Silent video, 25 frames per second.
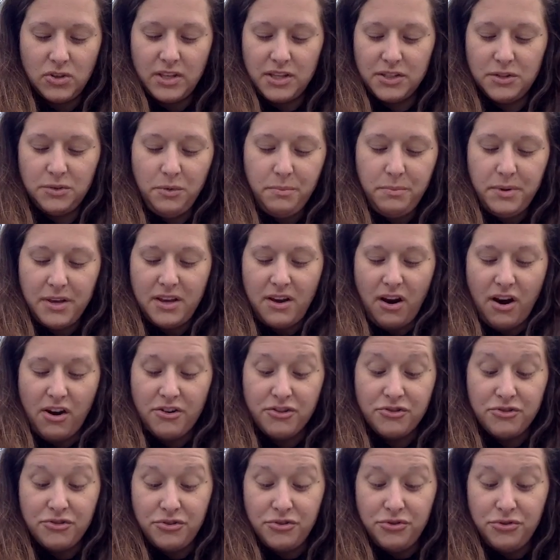this will be
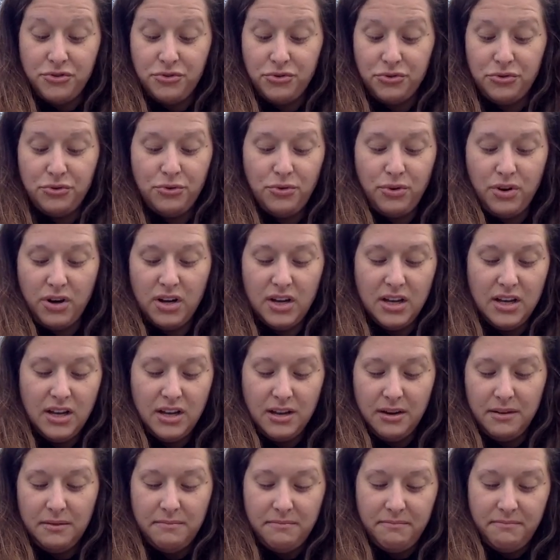our new
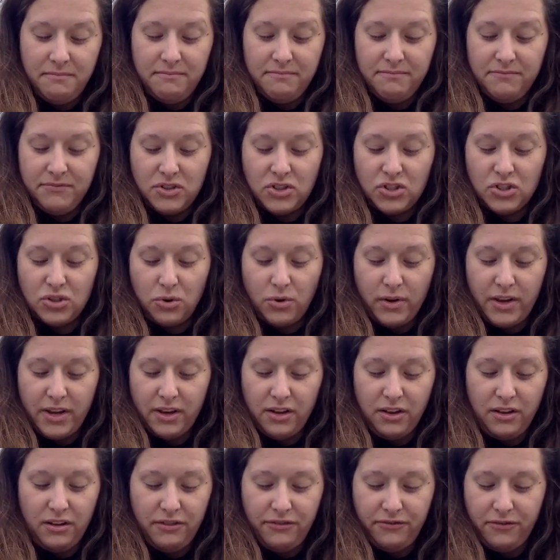
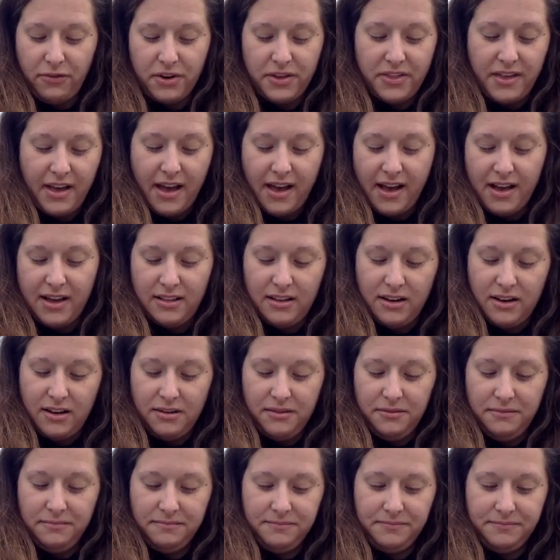soil for the
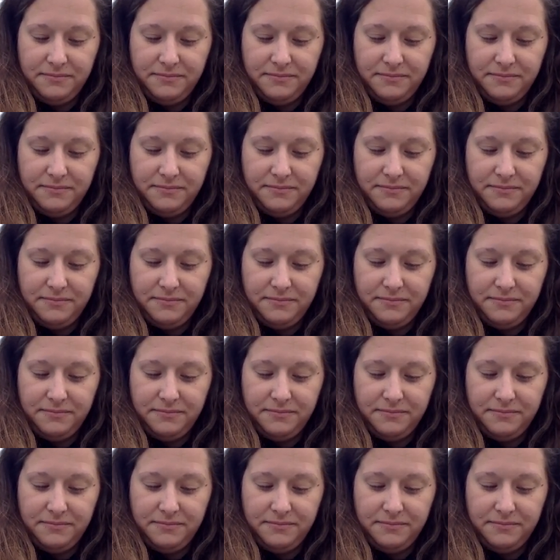aloe.